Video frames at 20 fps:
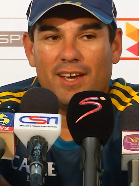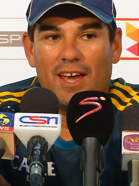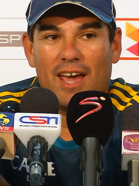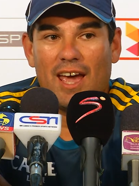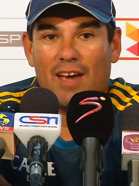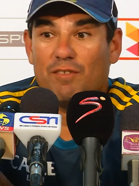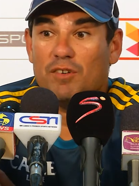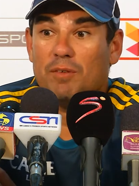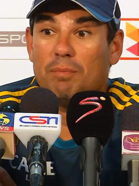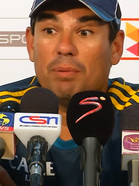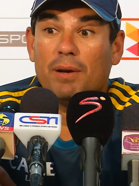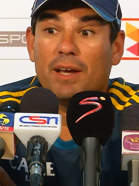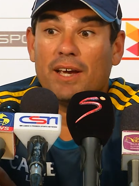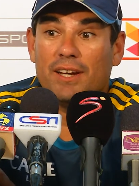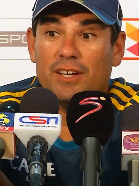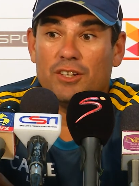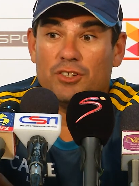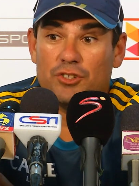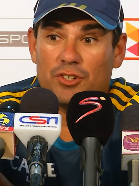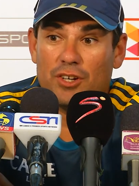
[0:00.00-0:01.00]
haven't
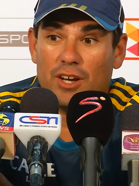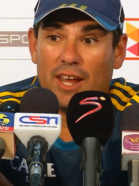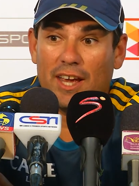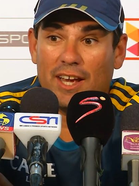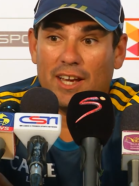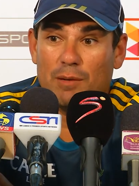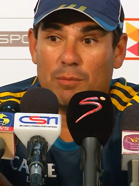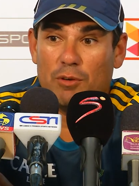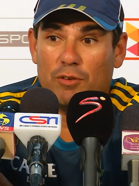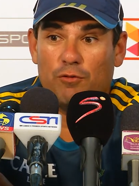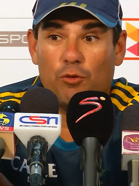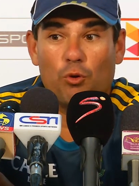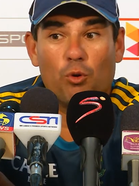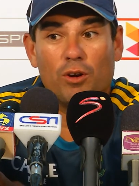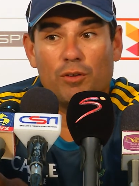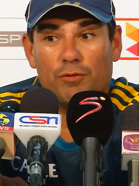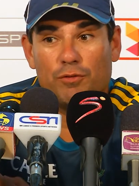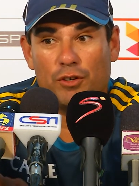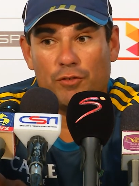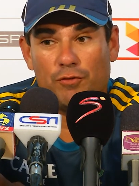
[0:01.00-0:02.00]
played in Sri Lanka before
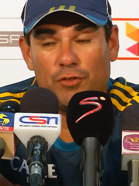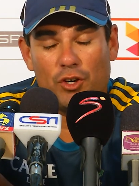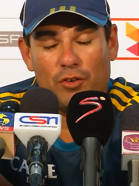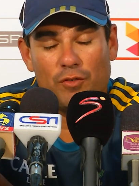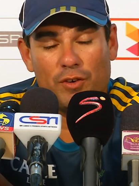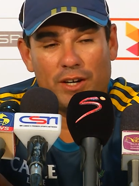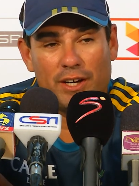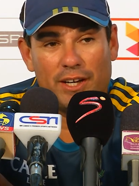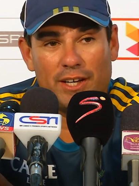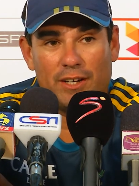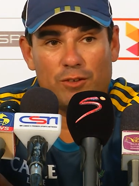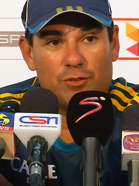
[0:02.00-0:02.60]
in 50 over cricket,